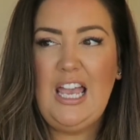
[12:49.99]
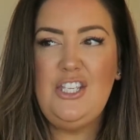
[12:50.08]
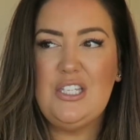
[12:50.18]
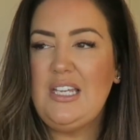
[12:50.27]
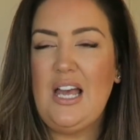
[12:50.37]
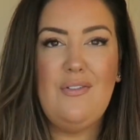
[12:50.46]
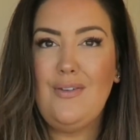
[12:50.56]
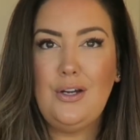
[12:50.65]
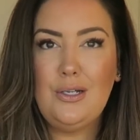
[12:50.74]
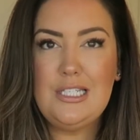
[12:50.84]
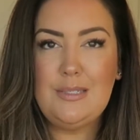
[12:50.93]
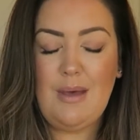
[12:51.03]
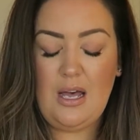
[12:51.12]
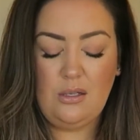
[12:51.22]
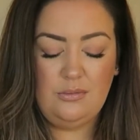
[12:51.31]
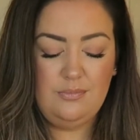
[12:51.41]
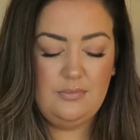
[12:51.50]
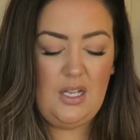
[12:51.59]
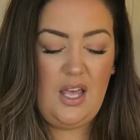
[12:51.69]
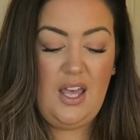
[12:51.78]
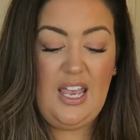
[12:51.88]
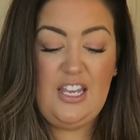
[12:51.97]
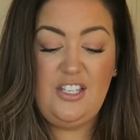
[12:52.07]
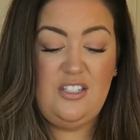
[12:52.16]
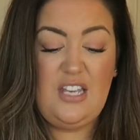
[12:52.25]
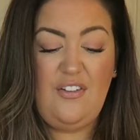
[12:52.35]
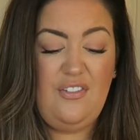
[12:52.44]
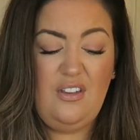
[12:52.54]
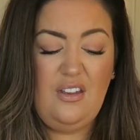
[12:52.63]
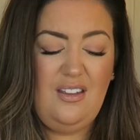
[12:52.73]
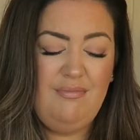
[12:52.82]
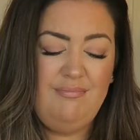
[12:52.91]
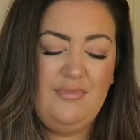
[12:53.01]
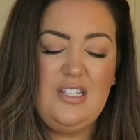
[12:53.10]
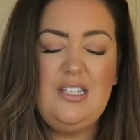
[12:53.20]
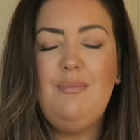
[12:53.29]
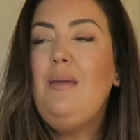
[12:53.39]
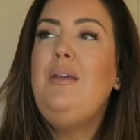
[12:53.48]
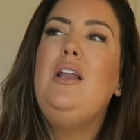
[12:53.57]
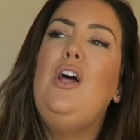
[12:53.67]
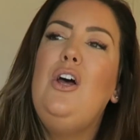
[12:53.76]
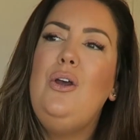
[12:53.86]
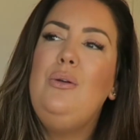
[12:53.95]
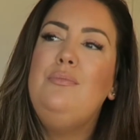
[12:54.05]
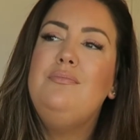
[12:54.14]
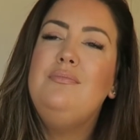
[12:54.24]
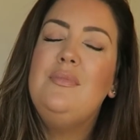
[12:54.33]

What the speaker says: It doesn't have a very nice smell. Does it make me glow?